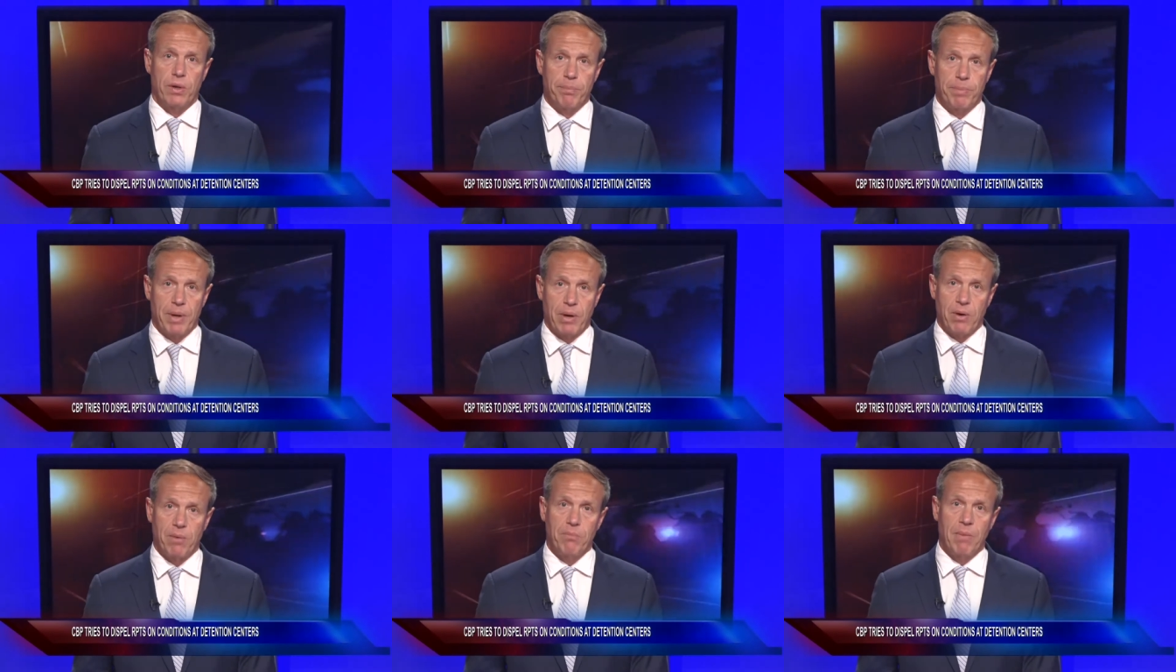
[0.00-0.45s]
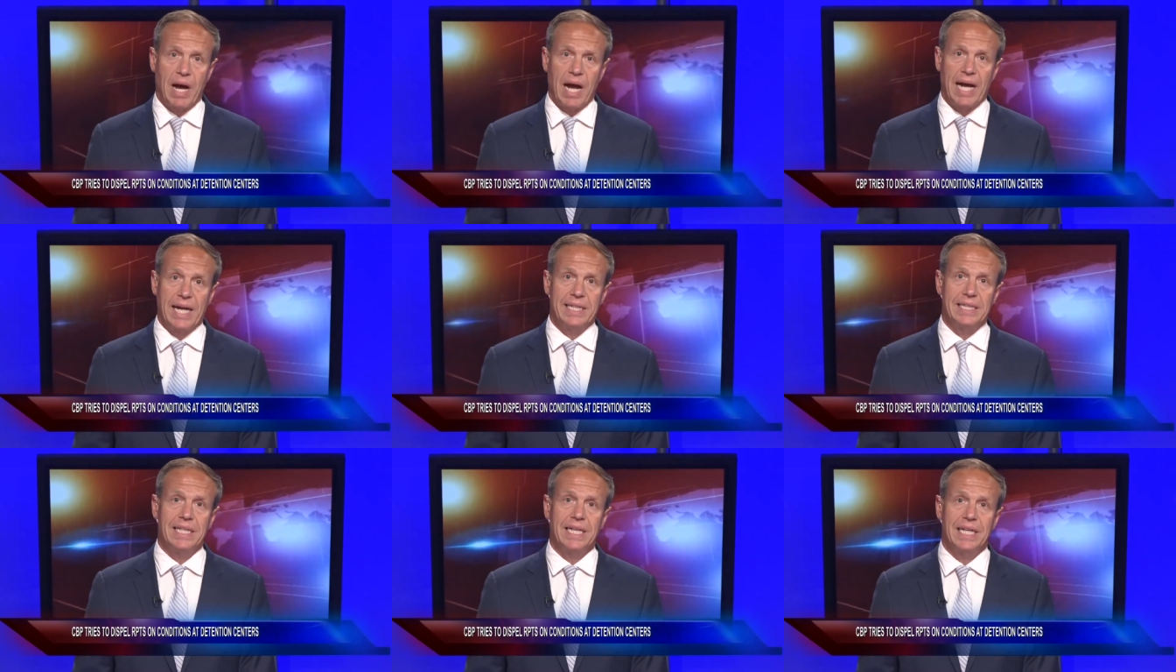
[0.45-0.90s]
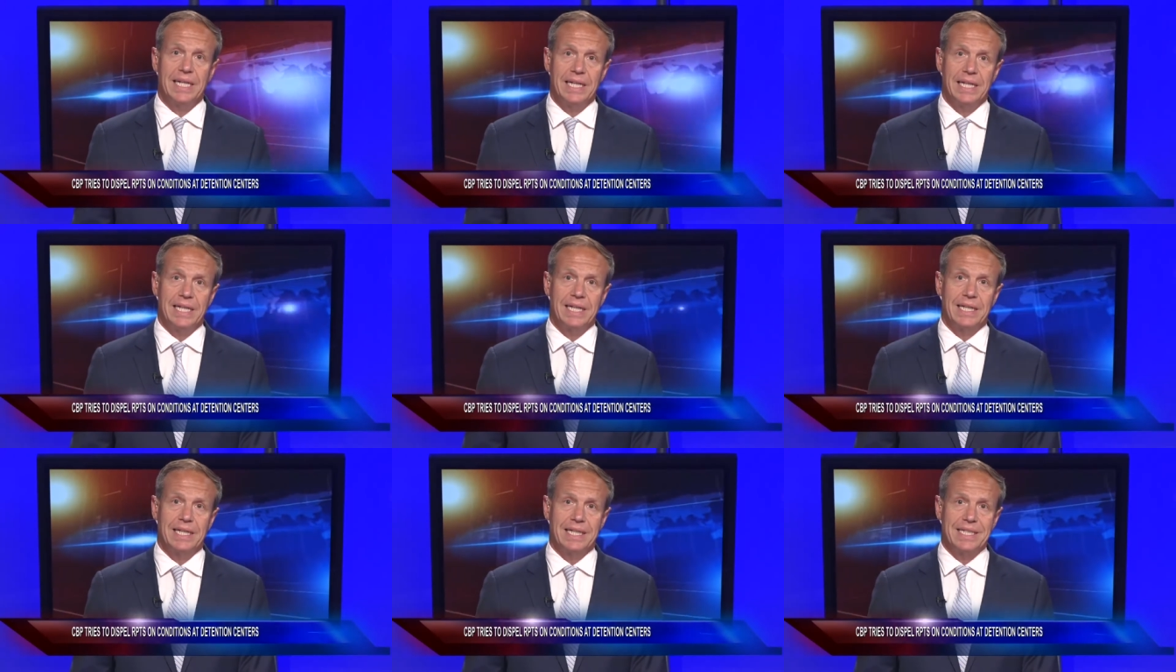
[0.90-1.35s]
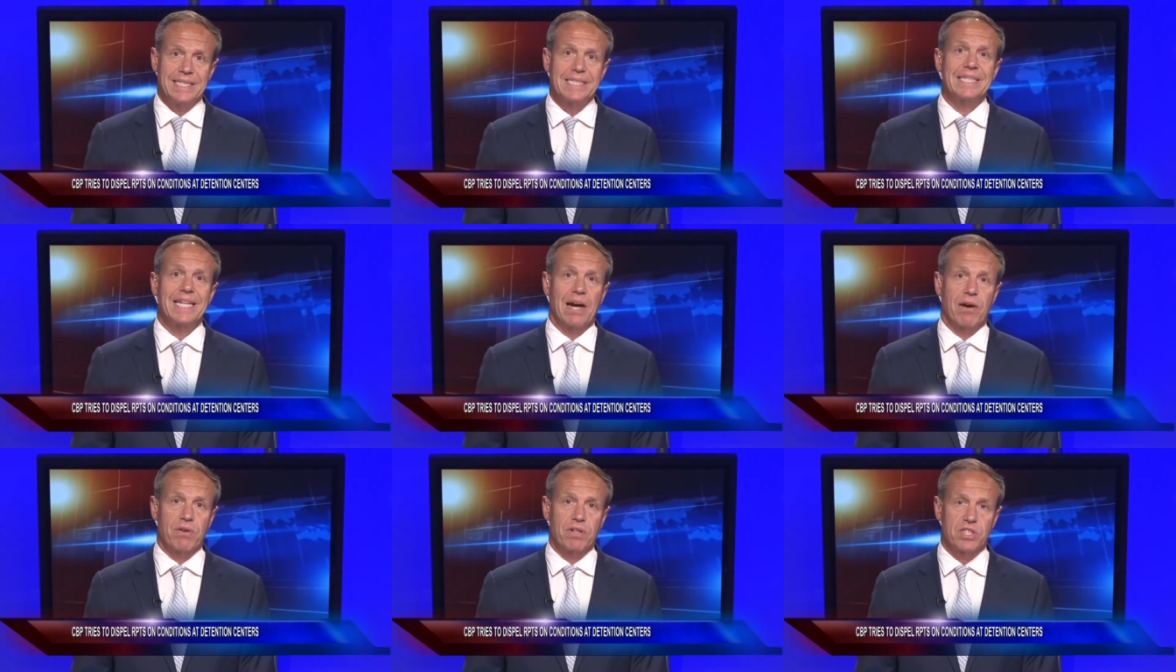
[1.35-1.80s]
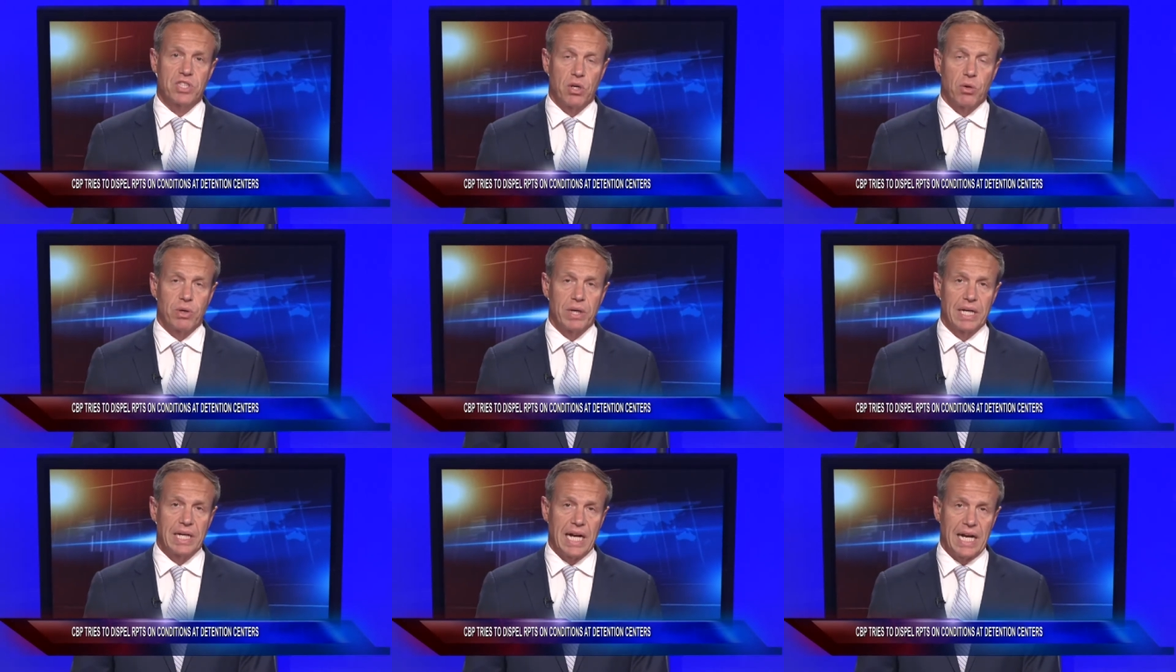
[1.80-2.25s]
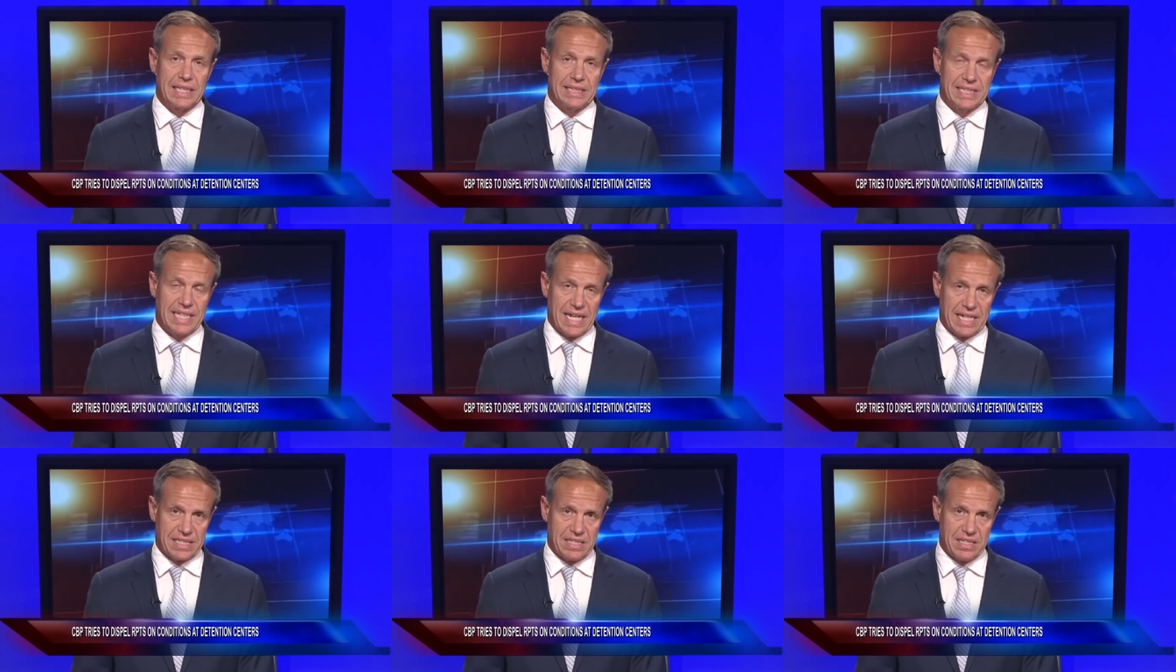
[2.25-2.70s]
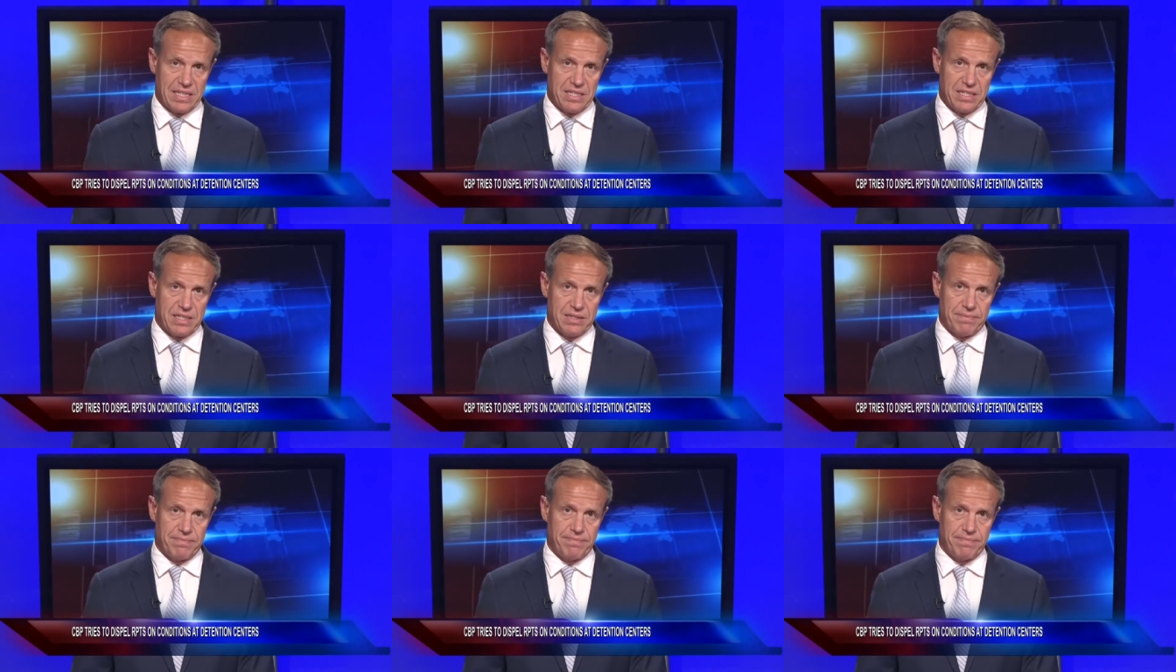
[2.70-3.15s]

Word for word: Bear in mind, this is Arizona, not Texas.